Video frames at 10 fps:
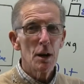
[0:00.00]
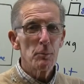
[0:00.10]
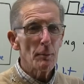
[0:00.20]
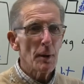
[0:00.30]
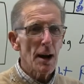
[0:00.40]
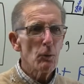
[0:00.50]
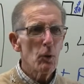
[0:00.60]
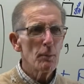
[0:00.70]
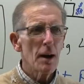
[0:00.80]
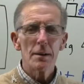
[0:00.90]
But but I
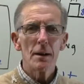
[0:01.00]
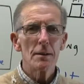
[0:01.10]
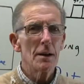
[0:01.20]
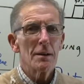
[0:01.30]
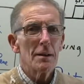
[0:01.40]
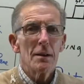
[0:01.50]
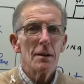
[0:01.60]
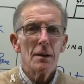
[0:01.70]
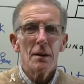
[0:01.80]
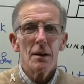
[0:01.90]
want my
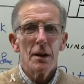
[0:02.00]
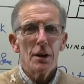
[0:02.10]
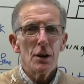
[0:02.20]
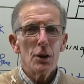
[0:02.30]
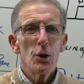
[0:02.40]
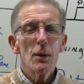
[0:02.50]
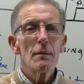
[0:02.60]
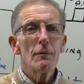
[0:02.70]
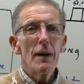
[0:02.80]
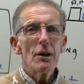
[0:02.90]
you're
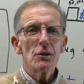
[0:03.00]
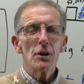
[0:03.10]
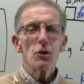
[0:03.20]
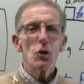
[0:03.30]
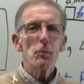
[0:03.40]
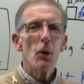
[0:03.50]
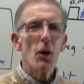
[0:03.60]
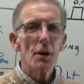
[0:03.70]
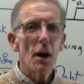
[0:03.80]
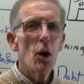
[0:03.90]
invested, you're a
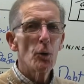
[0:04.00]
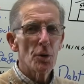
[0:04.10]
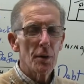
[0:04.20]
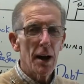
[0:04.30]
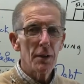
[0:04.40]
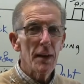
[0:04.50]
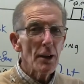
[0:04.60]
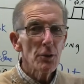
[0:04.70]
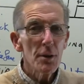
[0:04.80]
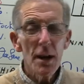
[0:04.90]
part owner now.
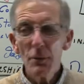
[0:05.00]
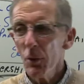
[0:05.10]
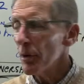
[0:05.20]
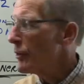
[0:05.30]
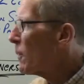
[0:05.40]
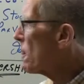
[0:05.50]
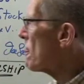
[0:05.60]
That's the difference.